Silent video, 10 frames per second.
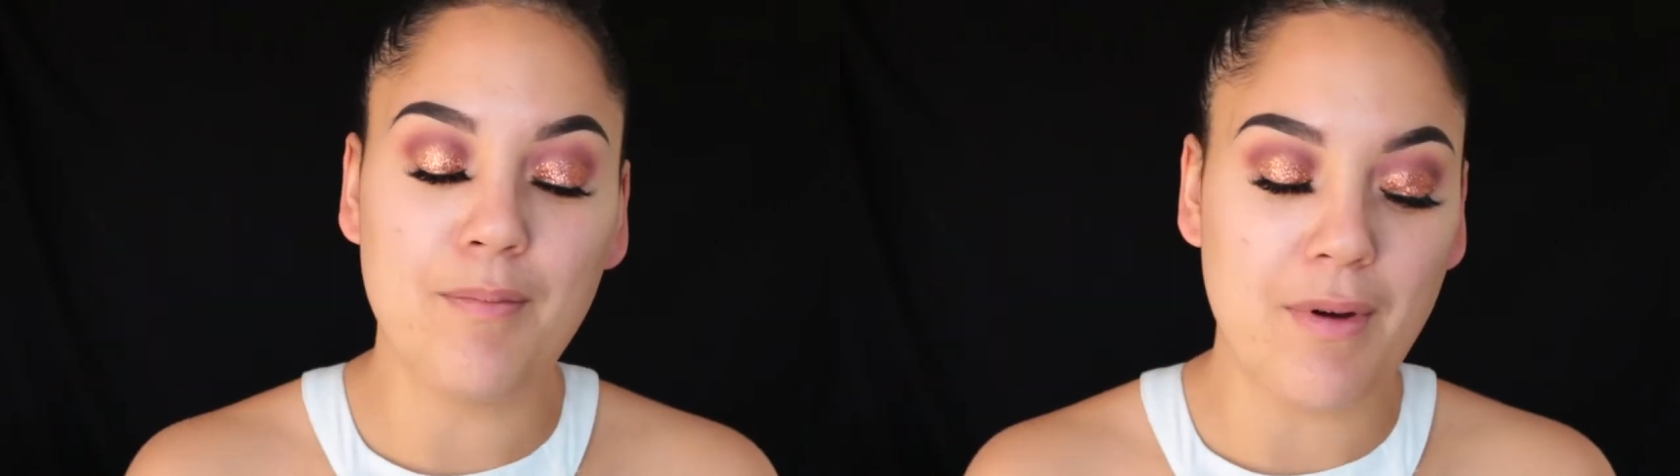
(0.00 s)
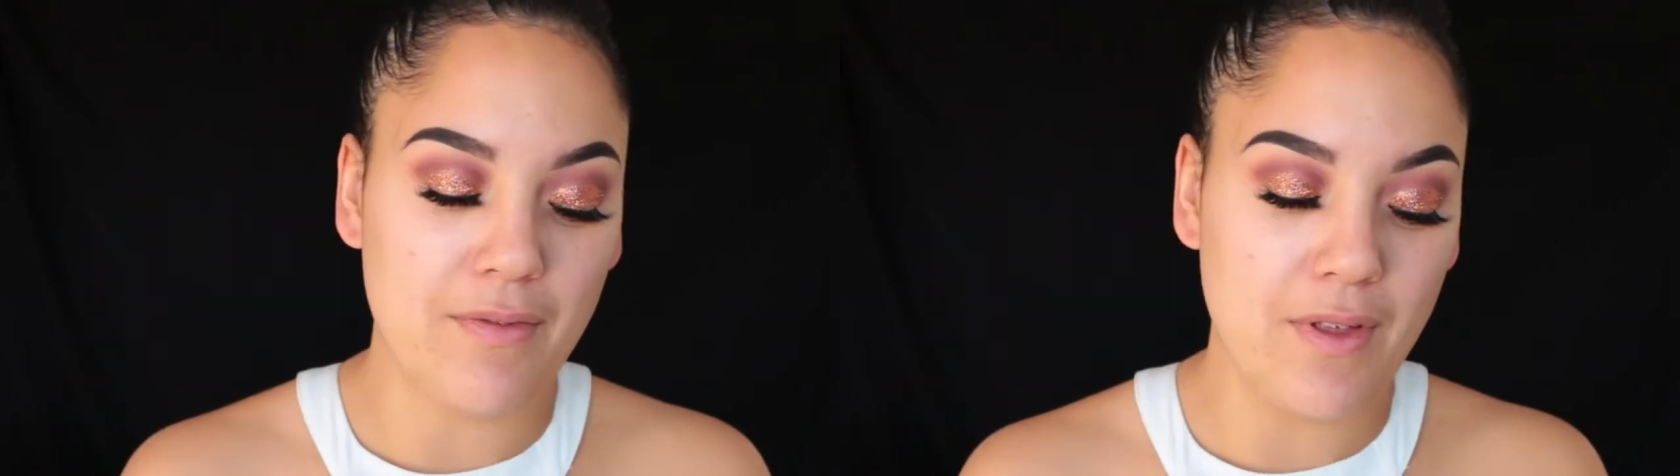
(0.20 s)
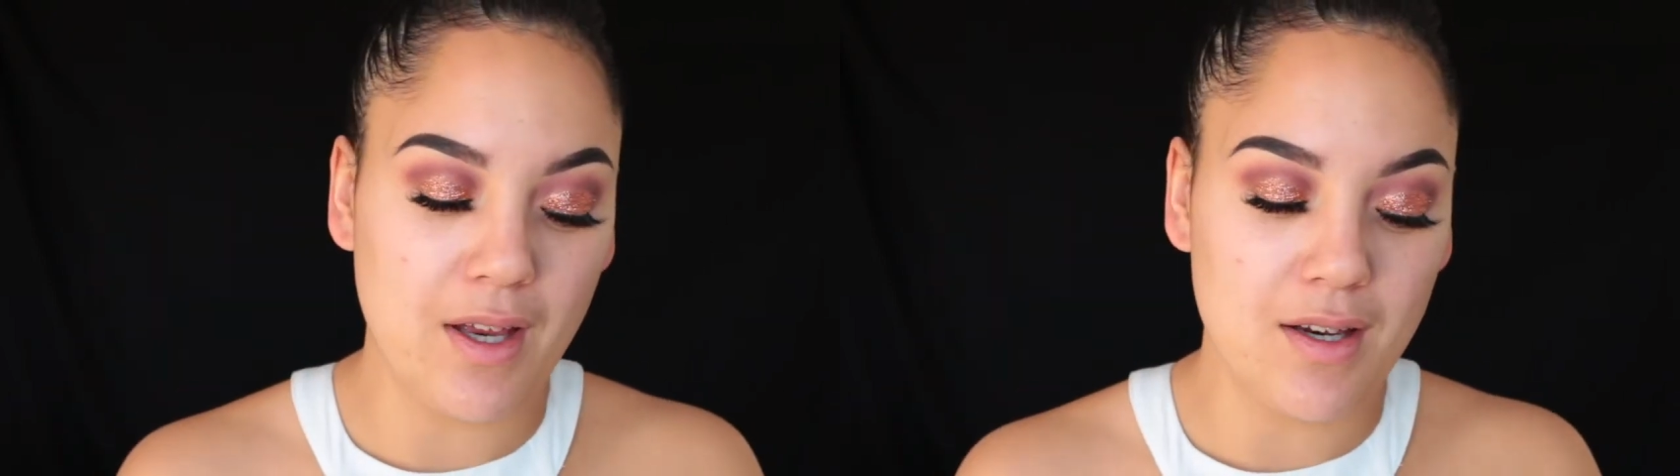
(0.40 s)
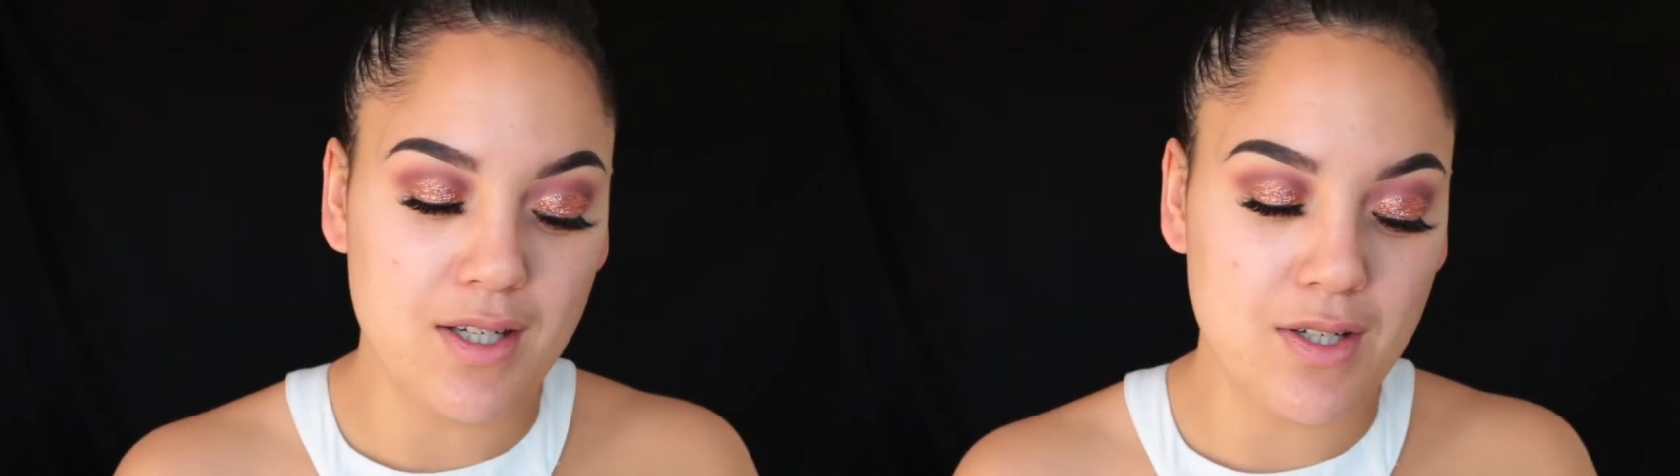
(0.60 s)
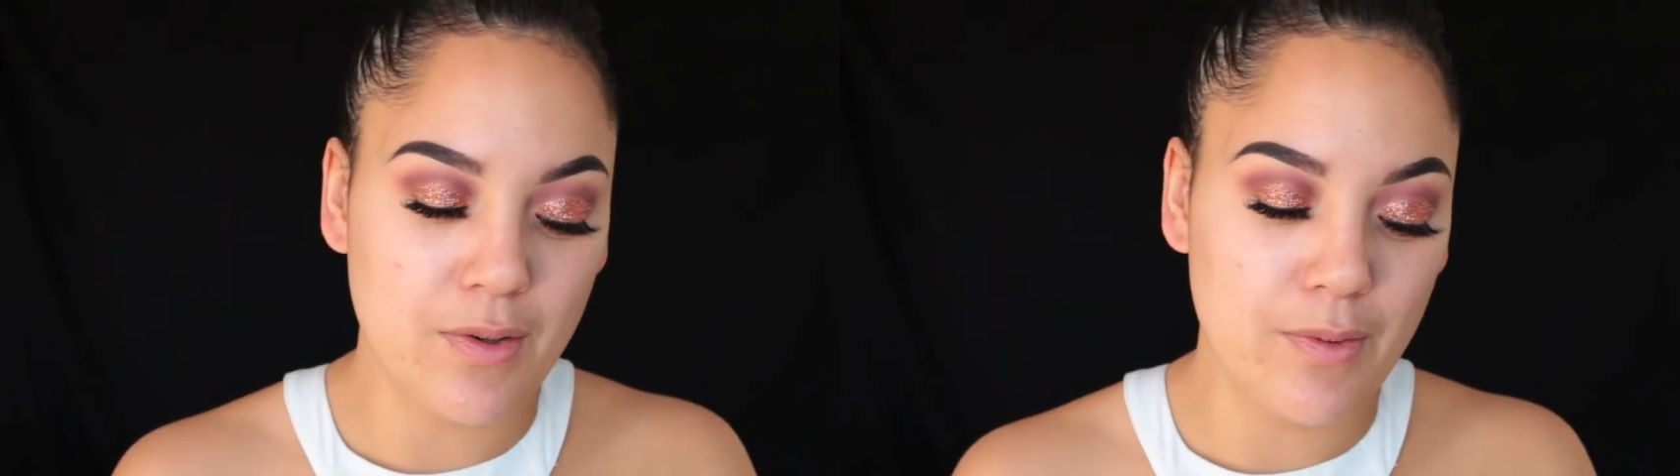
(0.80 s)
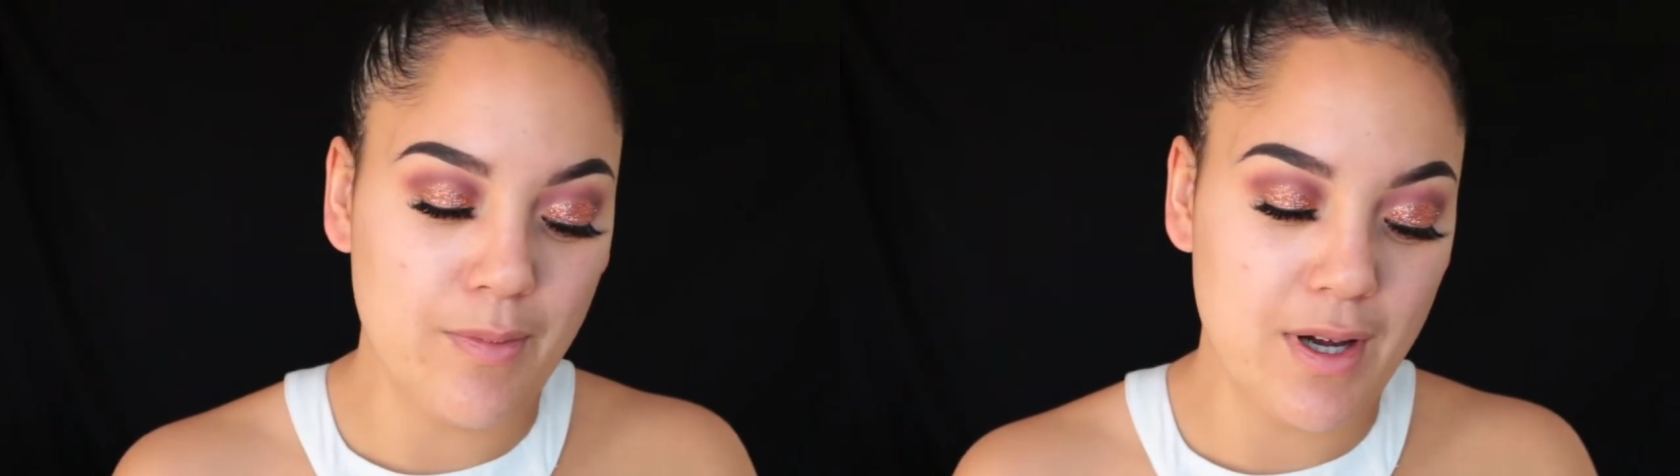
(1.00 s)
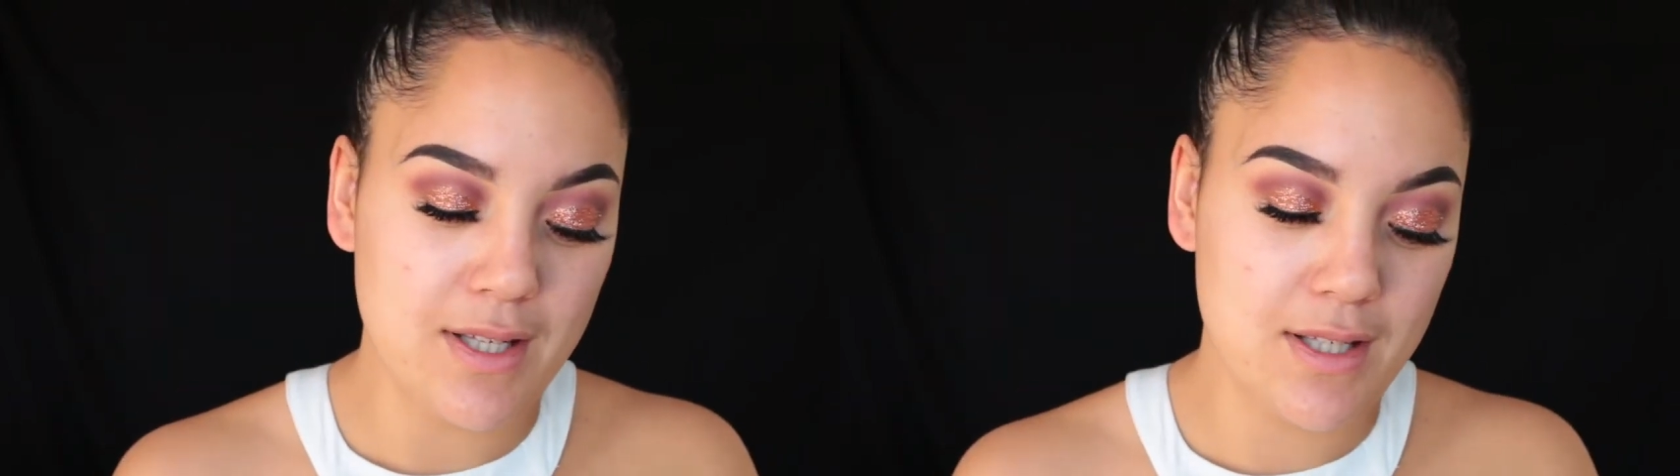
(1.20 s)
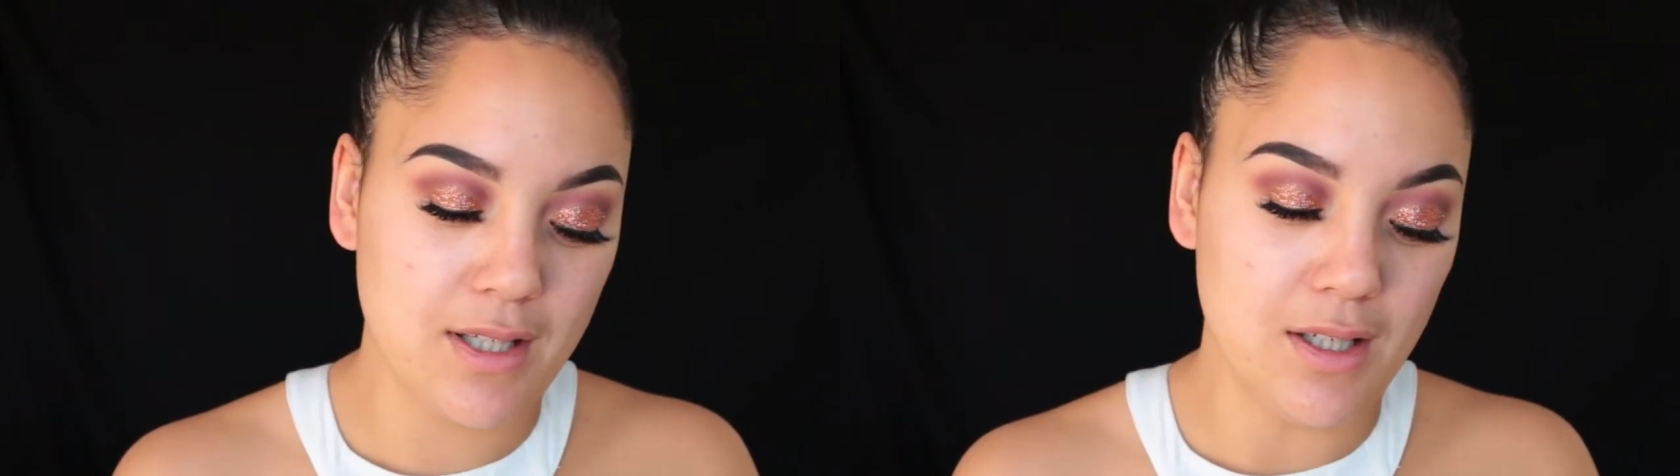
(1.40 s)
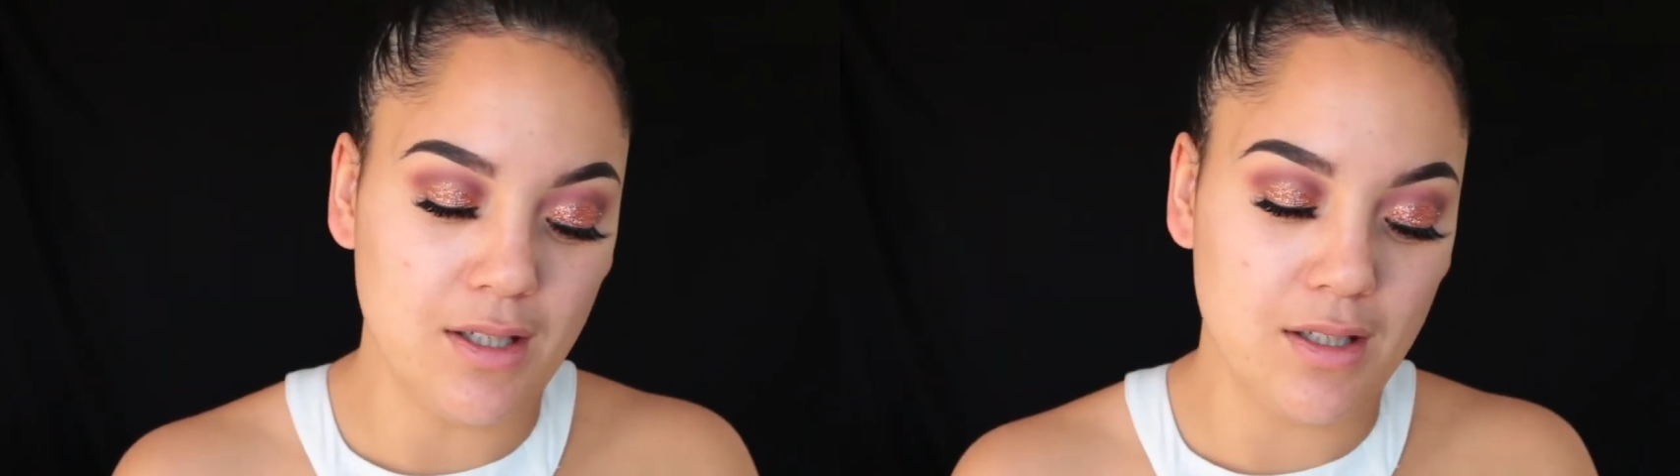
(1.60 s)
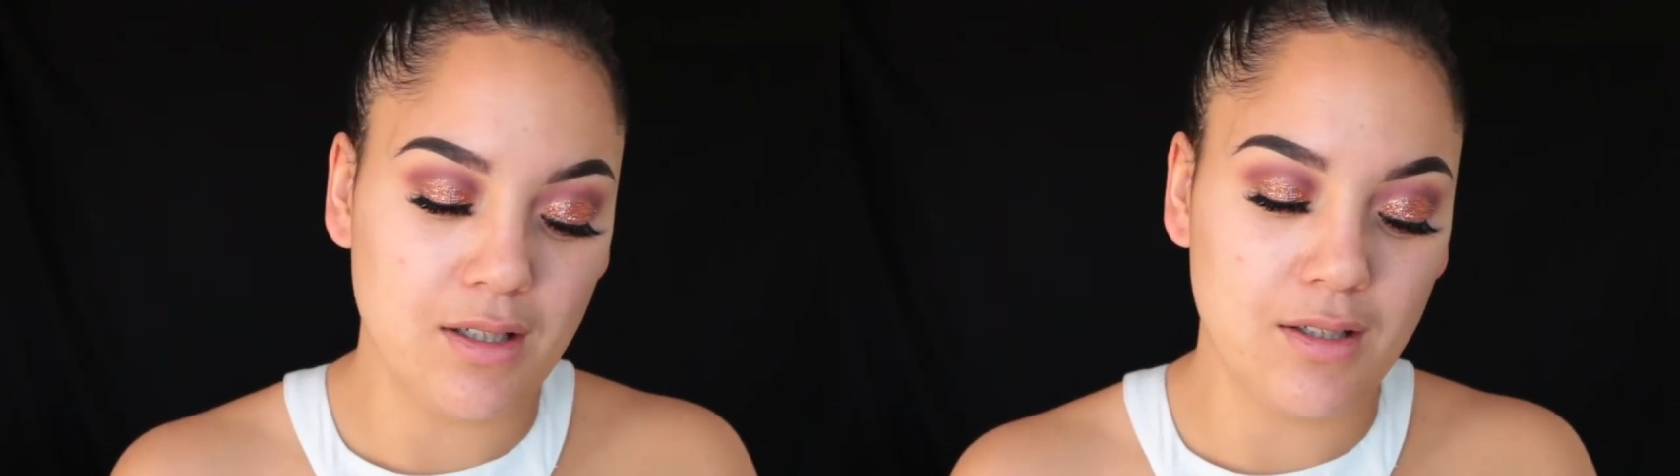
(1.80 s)
buff that into my
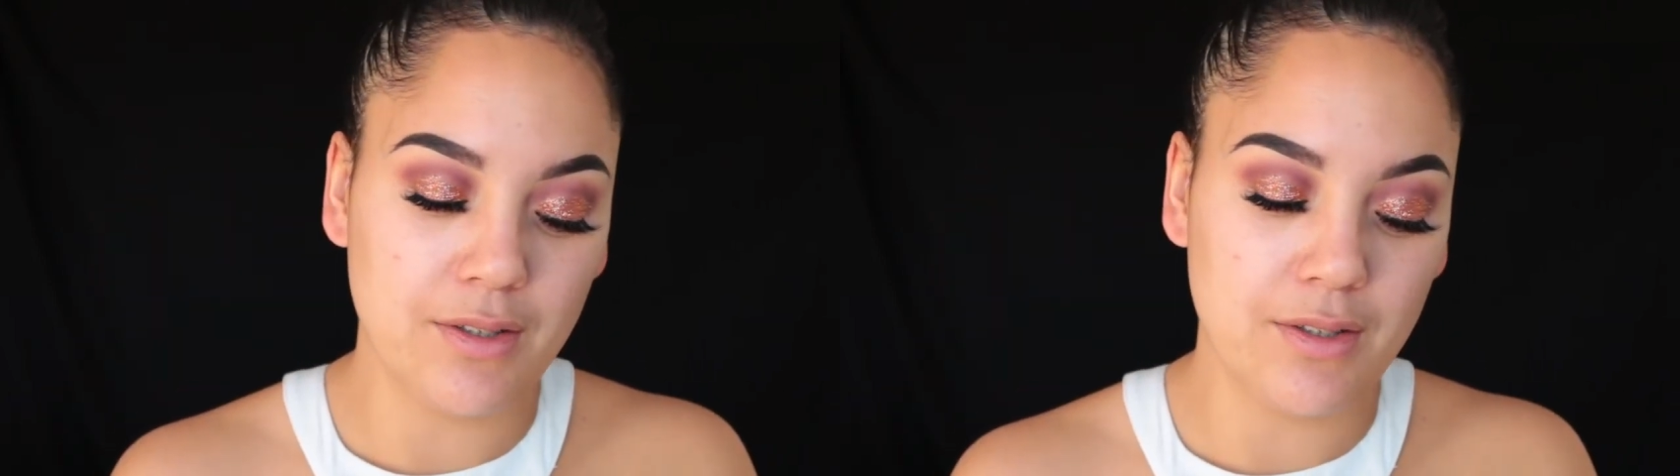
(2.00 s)
skin.